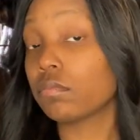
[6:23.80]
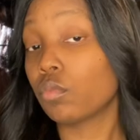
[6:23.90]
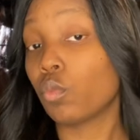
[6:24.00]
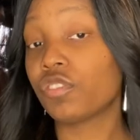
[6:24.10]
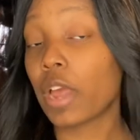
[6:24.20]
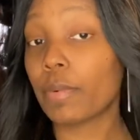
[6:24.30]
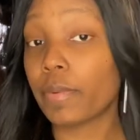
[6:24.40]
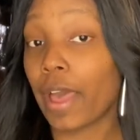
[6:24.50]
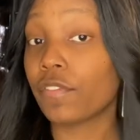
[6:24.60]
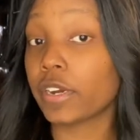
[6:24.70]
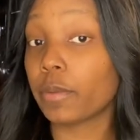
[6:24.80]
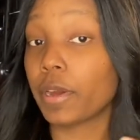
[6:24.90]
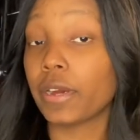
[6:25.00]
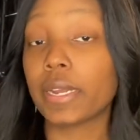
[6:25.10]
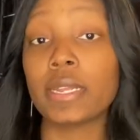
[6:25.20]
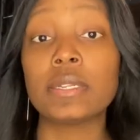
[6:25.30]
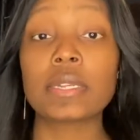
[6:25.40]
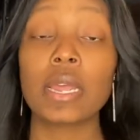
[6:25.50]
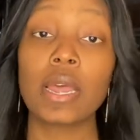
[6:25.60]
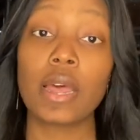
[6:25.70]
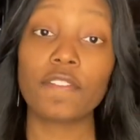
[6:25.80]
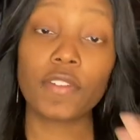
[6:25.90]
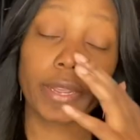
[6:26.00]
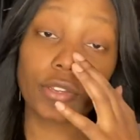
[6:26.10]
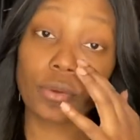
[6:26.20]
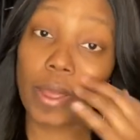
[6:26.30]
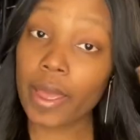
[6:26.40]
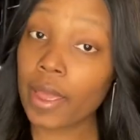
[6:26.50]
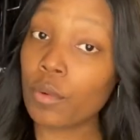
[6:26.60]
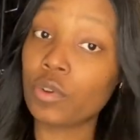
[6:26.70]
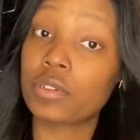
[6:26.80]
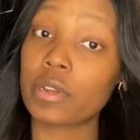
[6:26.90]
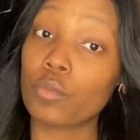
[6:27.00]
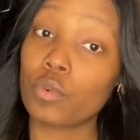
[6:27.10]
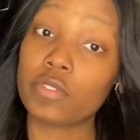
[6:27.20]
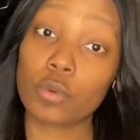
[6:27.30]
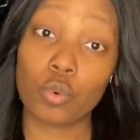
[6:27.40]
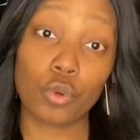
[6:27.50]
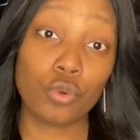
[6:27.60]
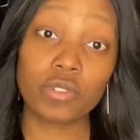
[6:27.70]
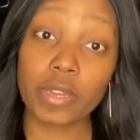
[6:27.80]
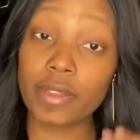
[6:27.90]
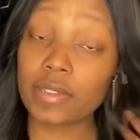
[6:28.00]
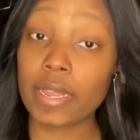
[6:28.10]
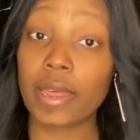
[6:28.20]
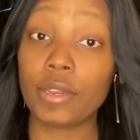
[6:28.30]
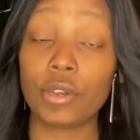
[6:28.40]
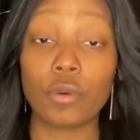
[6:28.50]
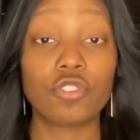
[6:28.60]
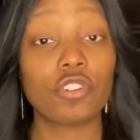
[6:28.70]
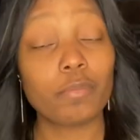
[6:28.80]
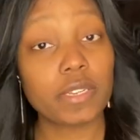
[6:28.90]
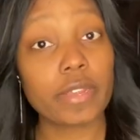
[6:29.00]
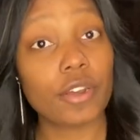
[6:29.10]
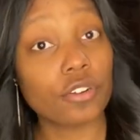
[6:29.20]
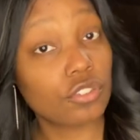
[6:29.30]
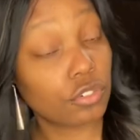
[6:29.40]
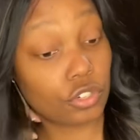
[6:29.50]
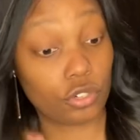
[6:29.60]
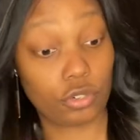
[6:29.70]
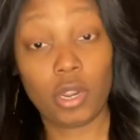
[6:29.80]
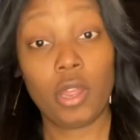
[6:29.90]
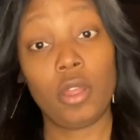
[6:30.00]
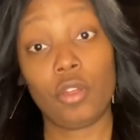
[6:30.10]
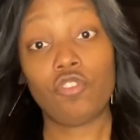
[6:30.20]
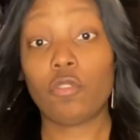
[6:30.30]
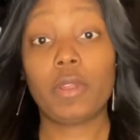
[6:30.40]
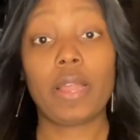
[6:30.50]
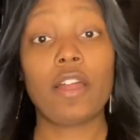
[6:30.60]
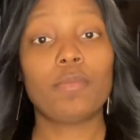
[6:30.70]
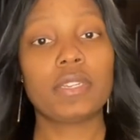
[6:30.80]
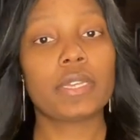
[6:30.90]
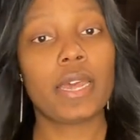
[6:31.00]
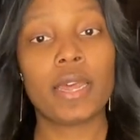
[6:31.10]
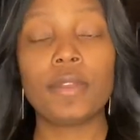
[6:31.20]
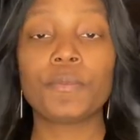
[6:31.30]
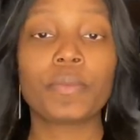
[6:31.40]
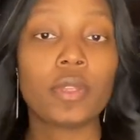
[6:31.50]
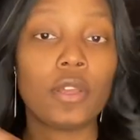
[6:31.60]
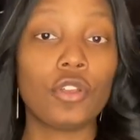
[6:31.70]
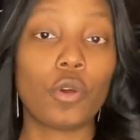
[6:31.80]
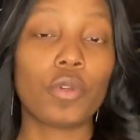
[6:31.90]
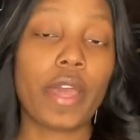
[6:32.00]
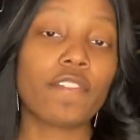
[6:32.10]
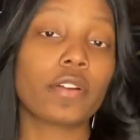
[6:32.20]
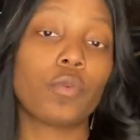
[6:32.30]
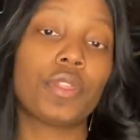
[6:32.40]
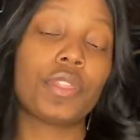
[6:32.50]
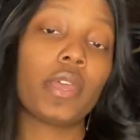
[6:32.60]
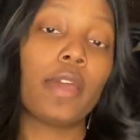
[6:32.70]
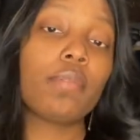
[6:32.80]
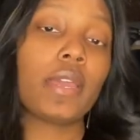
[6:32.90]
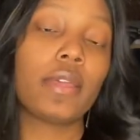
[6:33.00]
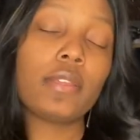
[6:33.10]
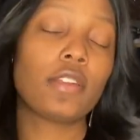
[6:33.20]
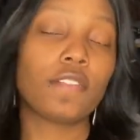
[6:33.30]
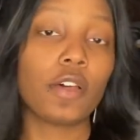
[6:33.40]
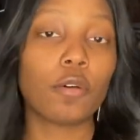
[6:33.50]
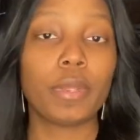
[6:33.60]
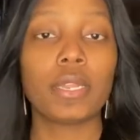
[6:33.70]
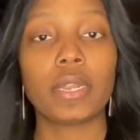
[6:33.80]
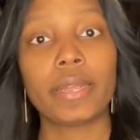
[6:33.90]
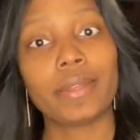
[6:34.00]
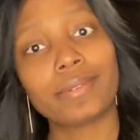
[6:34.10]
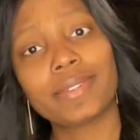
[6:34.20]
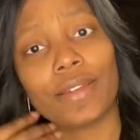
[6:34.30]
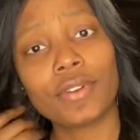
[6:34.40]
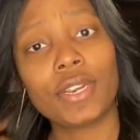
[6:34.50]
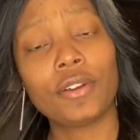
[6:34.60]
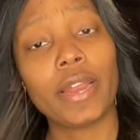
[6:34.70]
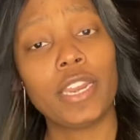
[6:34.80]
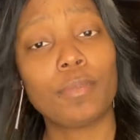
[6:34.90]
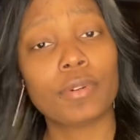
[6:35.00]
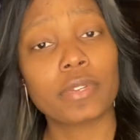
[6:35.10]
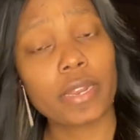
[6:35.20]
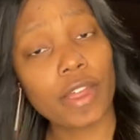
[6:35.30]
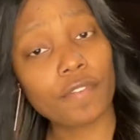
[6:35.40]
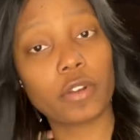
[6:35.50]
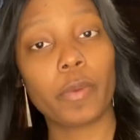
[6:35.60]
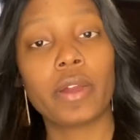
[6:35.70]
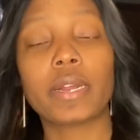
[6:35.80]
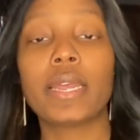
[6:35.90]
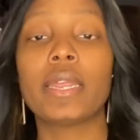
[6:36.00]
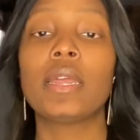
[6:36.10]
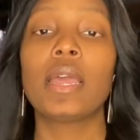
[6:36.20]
which type of African Americans feel like it's okay, who says that, you know, it shouldn't be said or shouldn't be allowed to be said. You know, with the NBA and the NFL being like 70 or 80% African American,